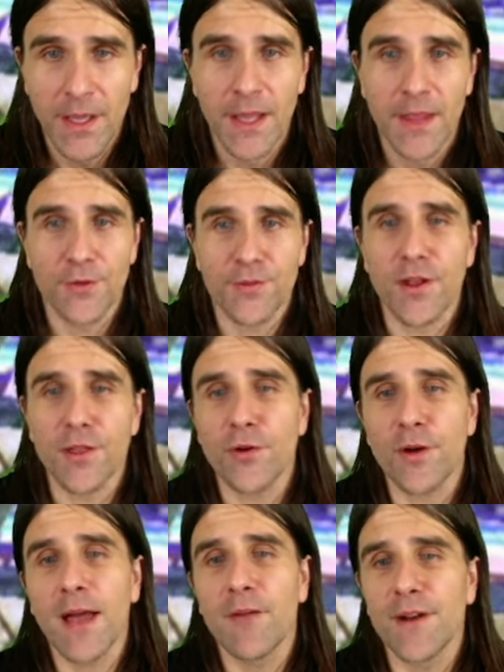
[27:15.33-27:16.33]
There's
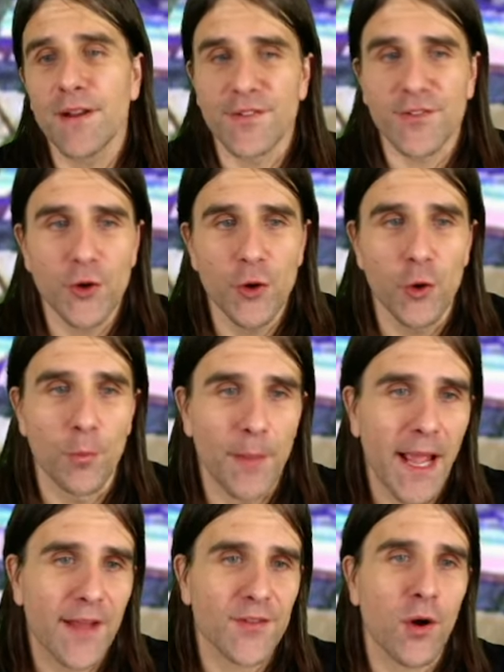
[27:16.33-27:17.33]
other evidence too.
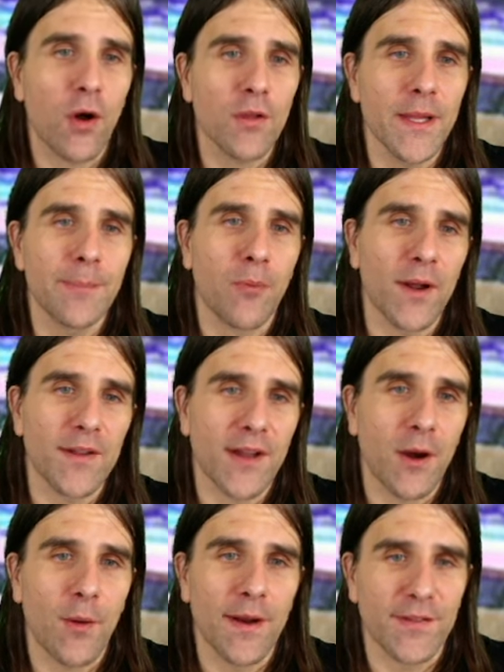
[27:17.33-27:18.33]
As Hawley points
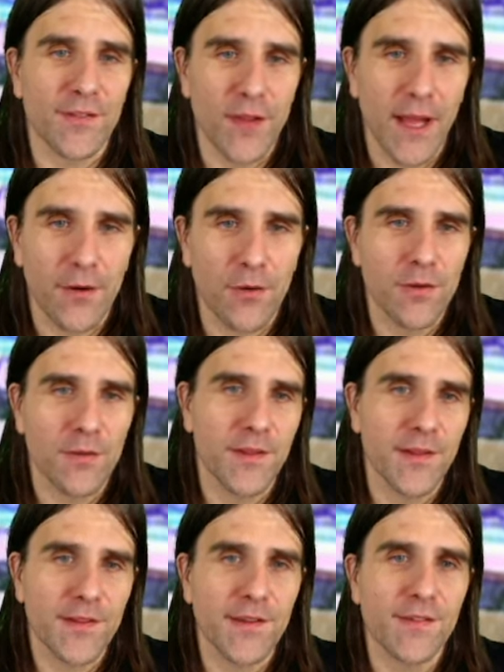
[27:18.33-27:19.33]
out in his letter,
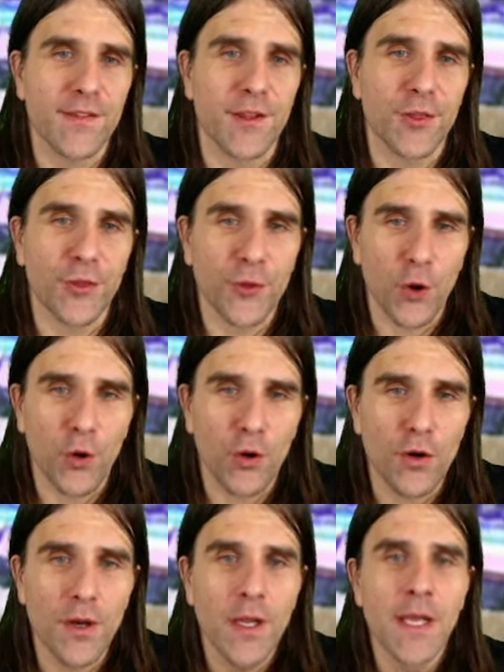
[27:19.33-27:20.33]
this is the
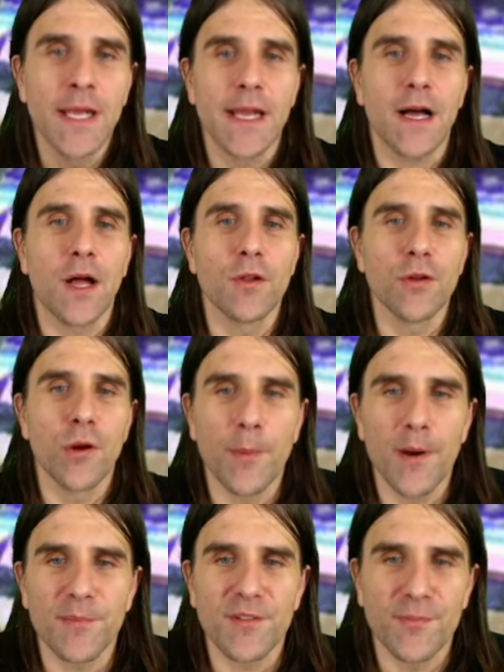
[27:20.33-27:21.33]
third
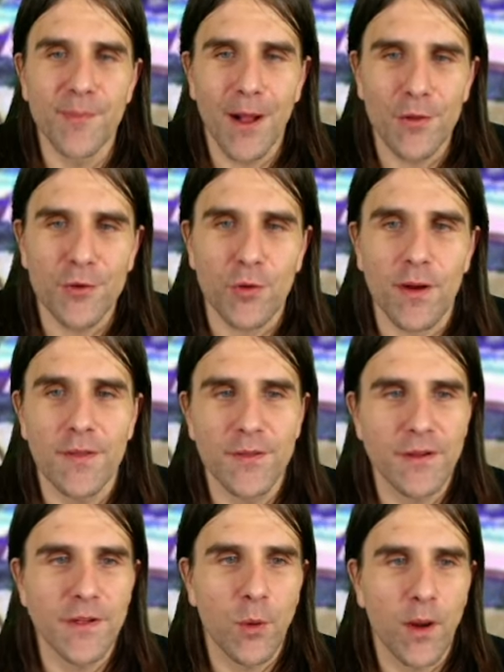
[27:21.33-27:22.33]
aluminum smelter in
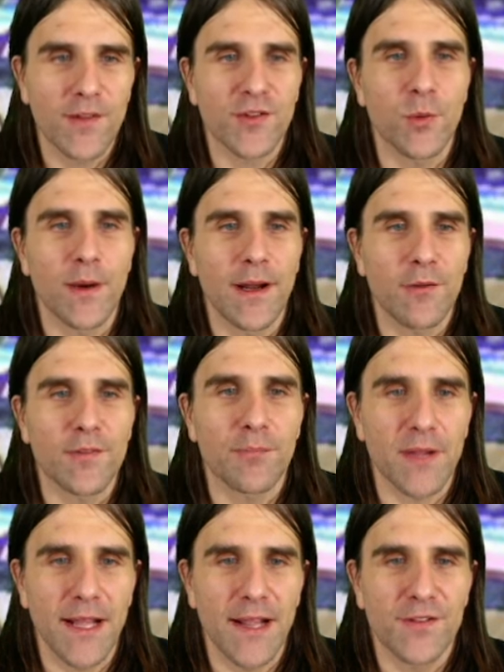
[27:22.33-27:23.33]
the U.S. to announce
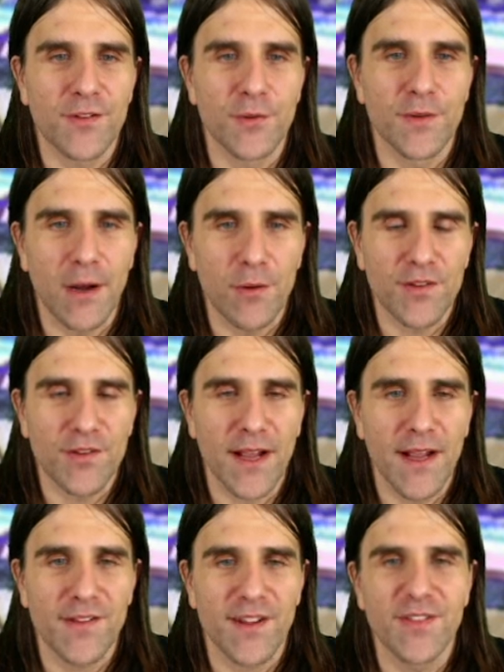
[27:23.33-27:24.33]
plans to
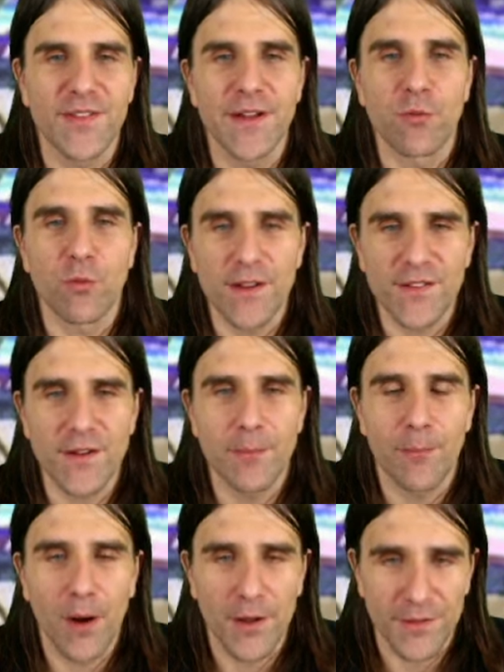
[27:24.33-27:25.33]
downsize in the recent
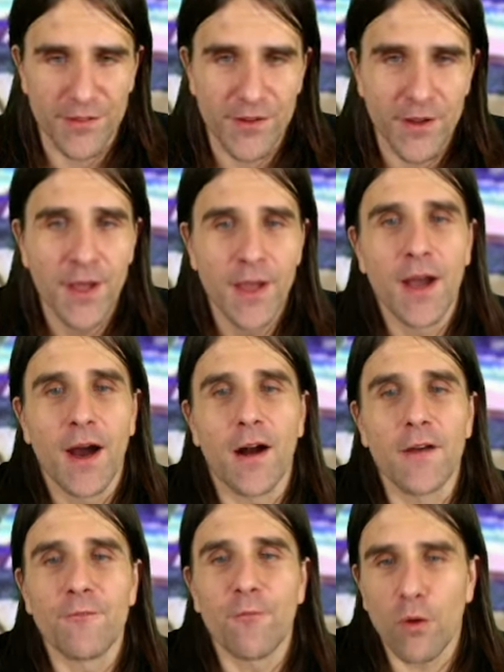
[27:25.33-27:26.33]
months.
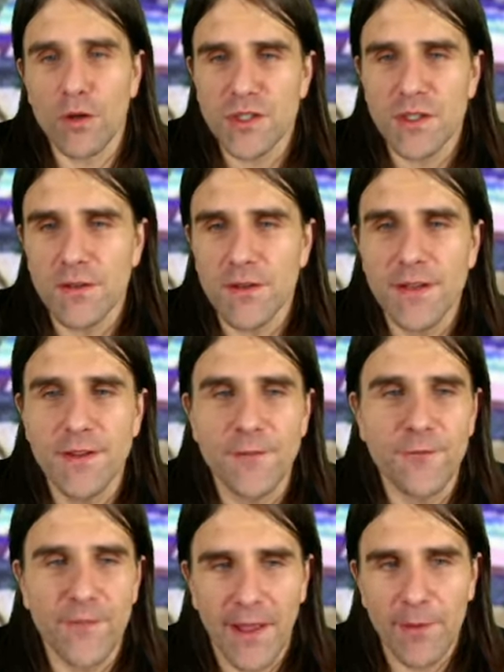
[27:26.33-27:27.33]
Unfortunately, the
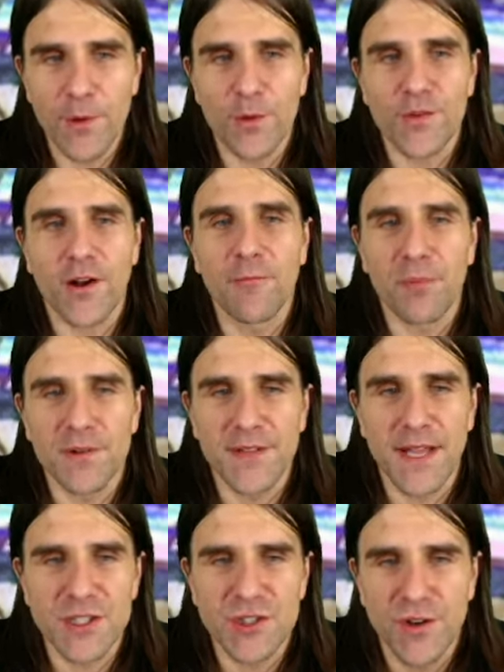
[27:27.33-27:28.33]
failures of,
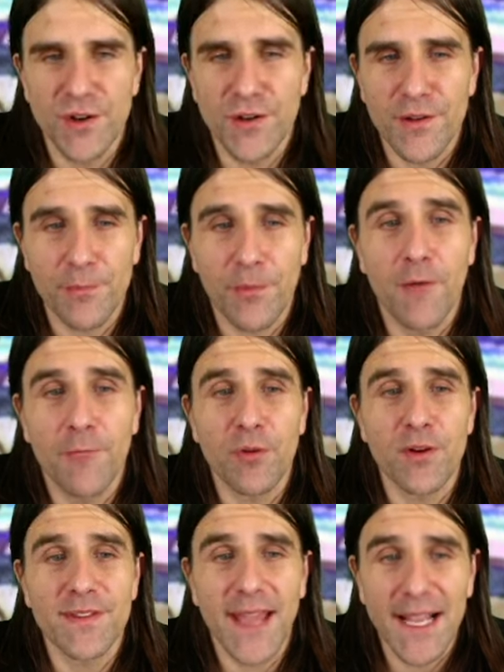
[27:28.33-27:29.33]
protection, of
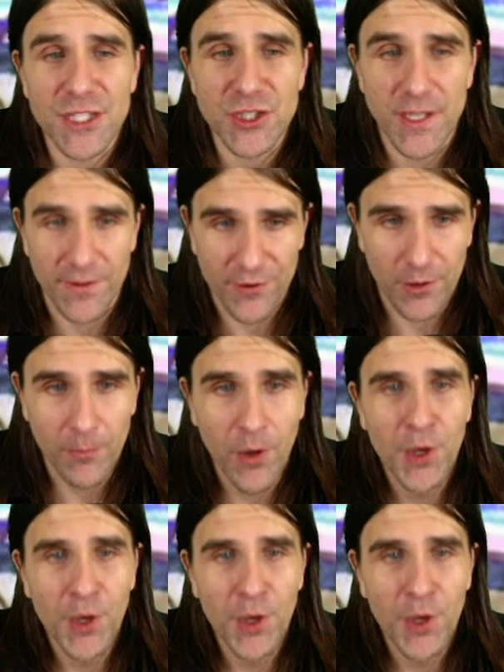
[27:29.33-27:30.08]
protectionism